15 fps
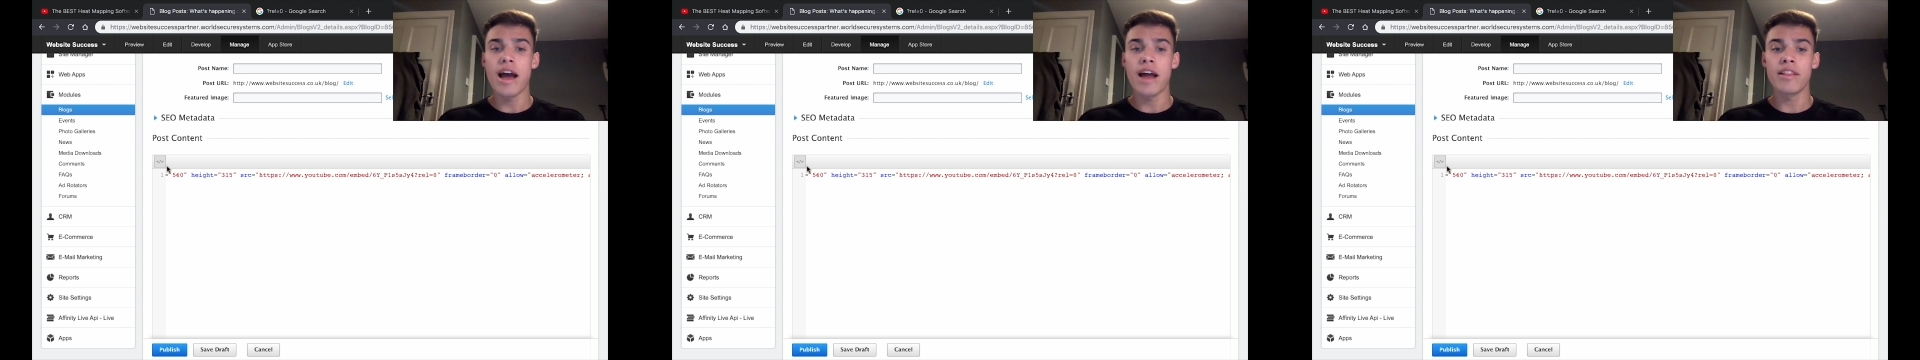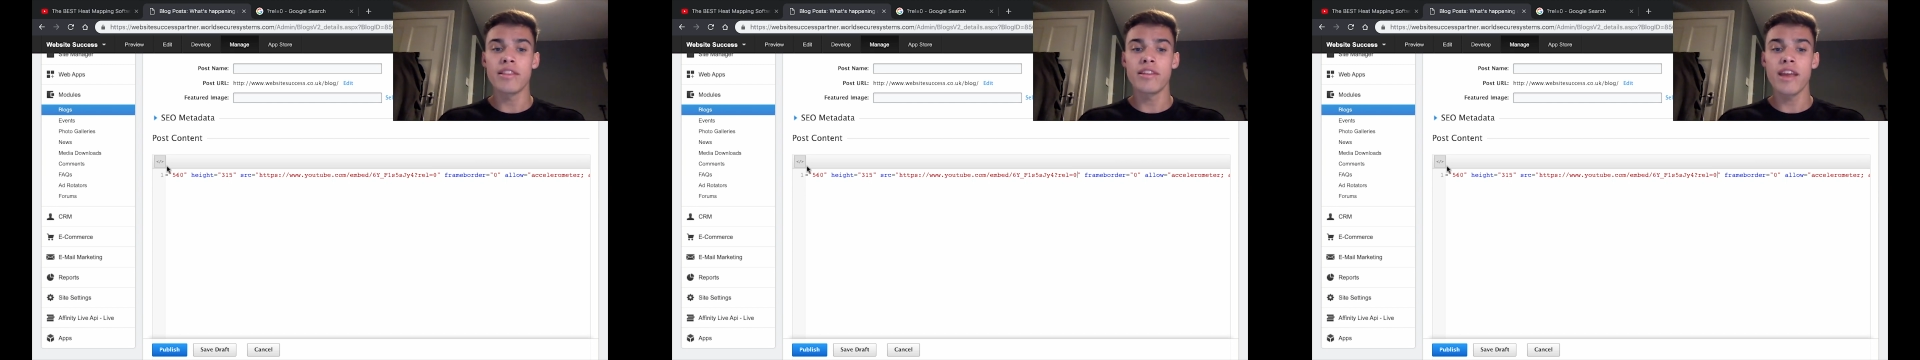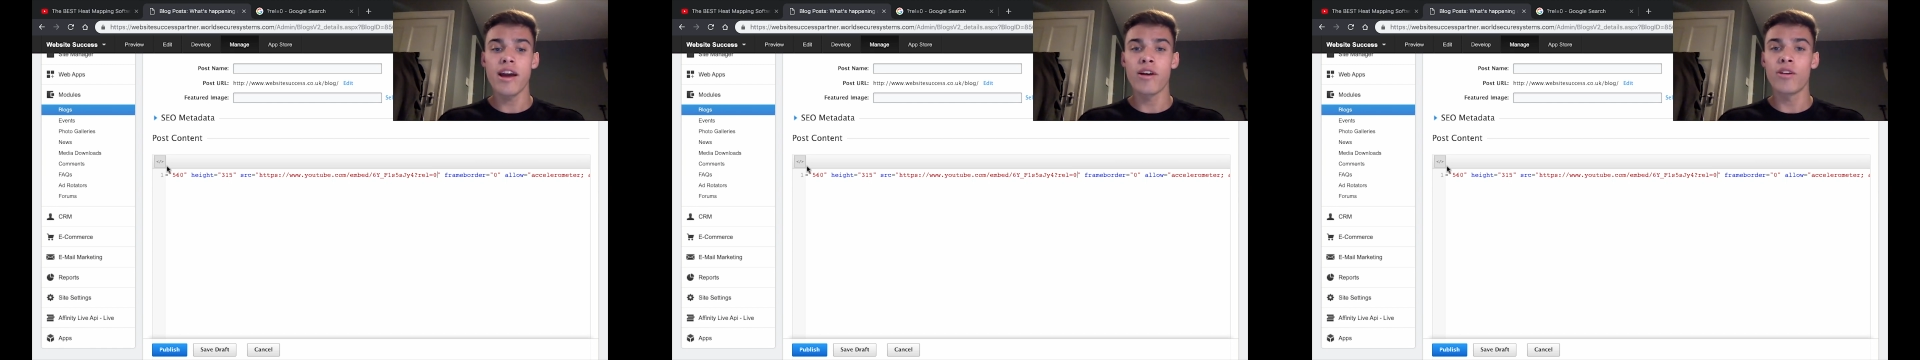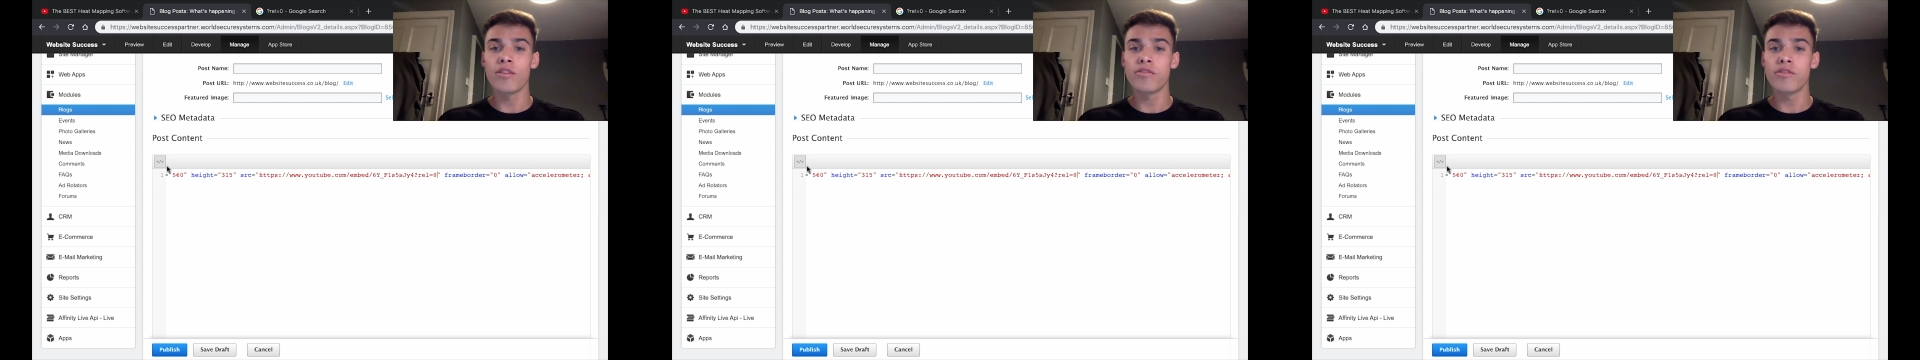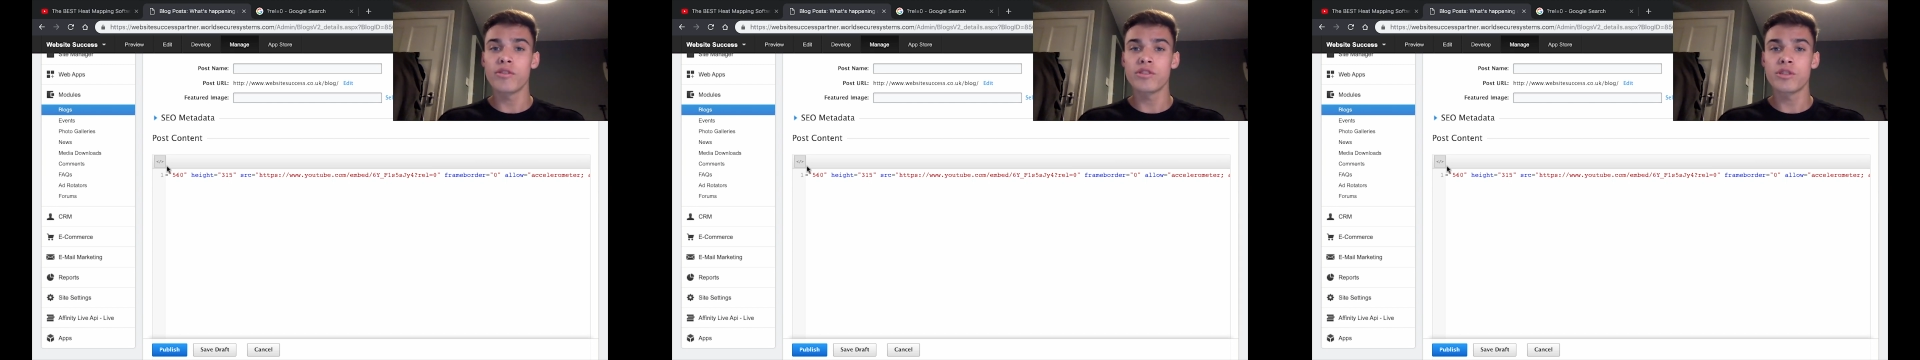and yeah, I
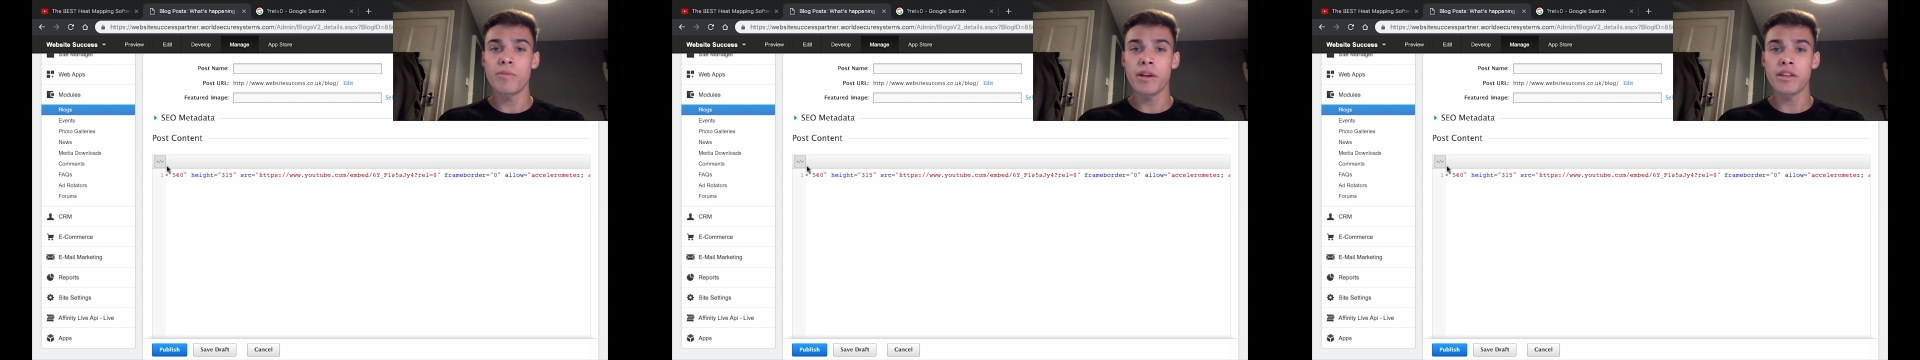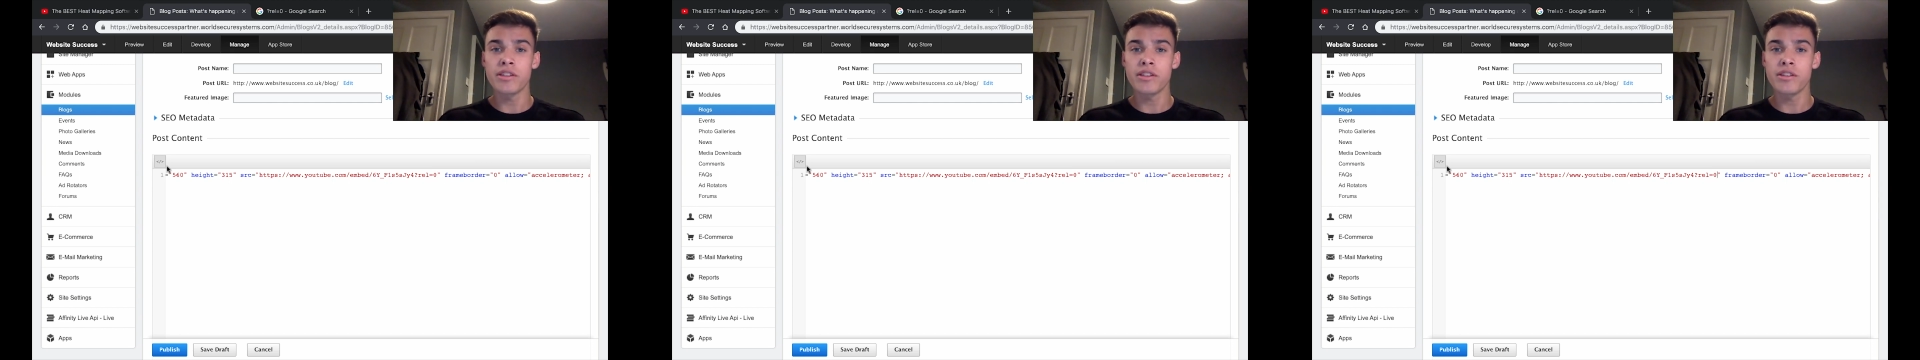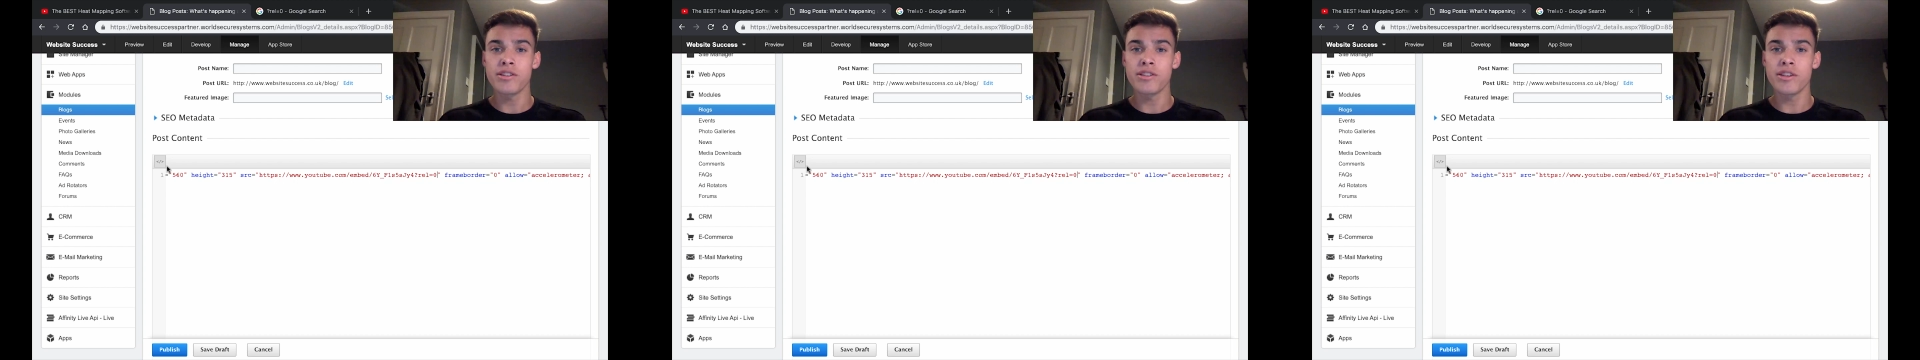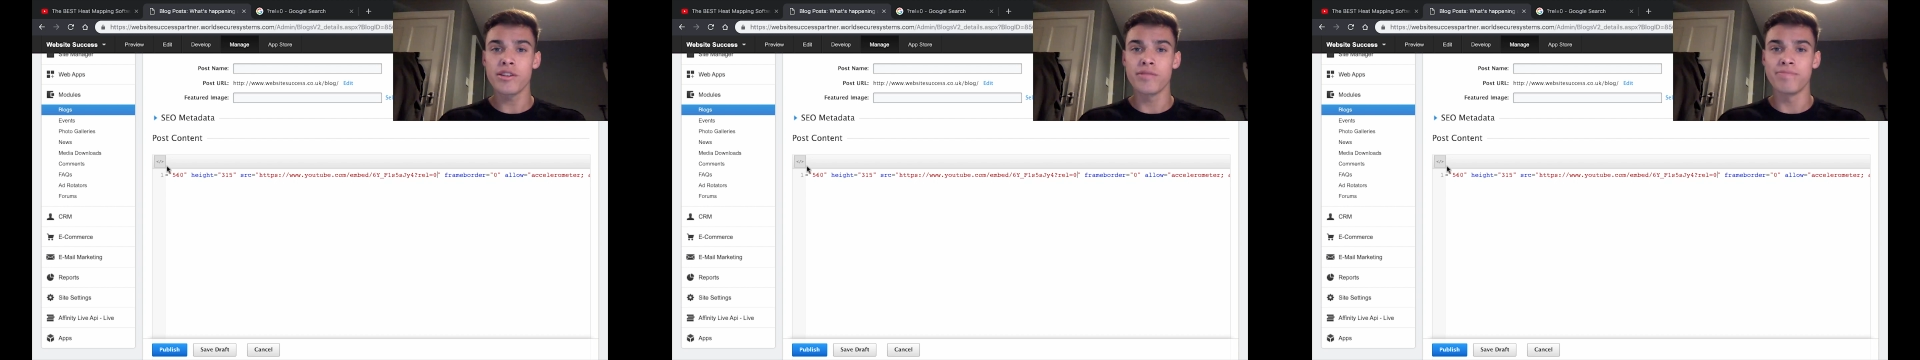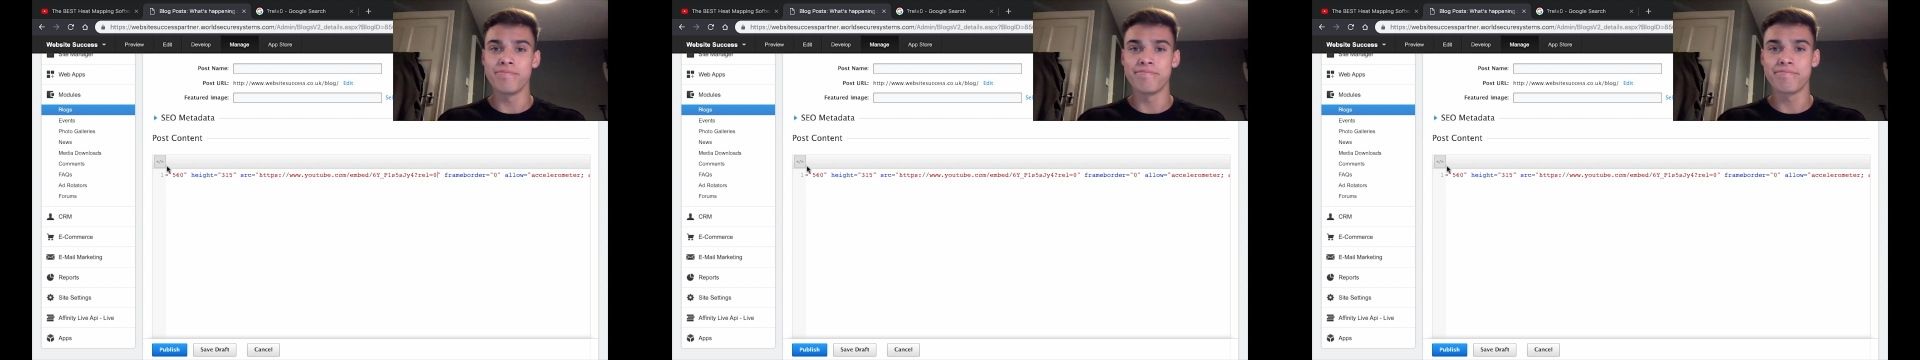look forward to speaking to you
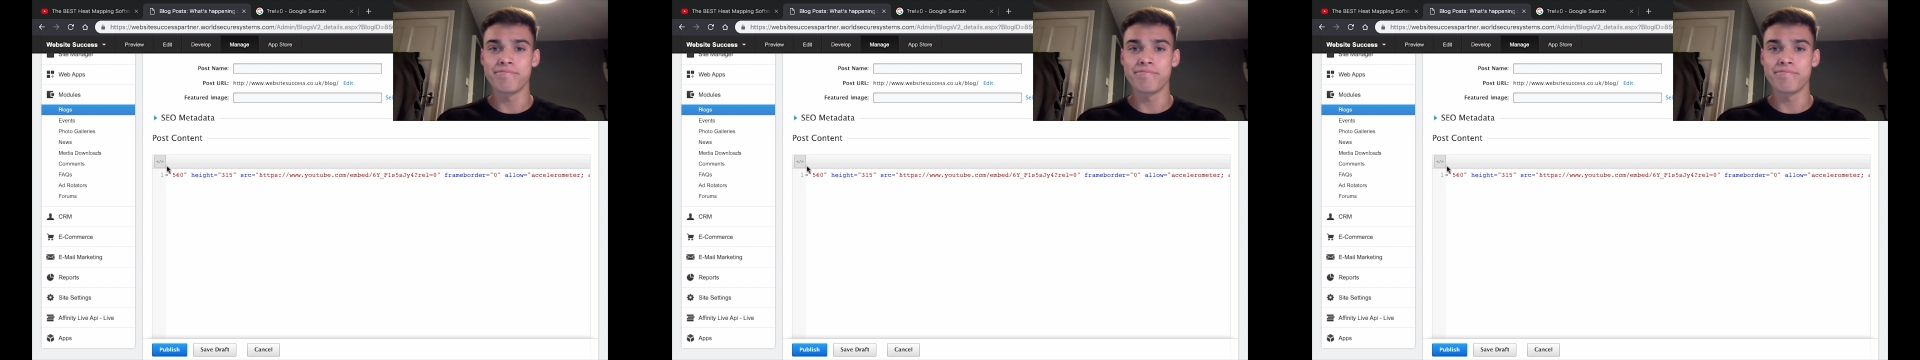soon.